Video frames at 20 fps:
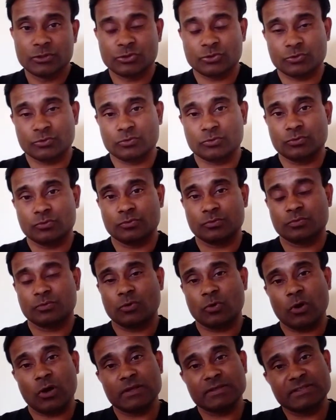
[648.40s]
to
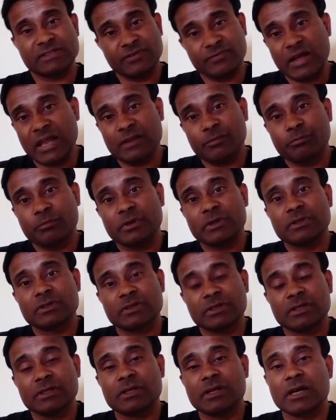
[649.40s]
cause
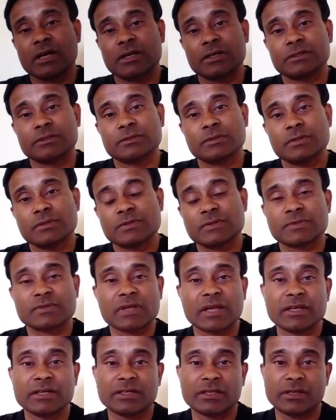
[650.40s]
development in our
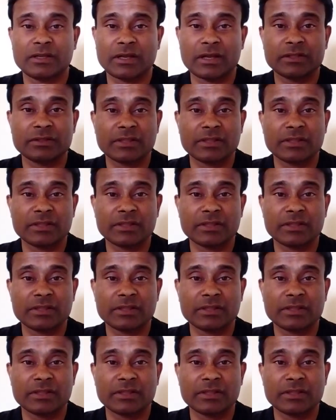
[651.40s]
society,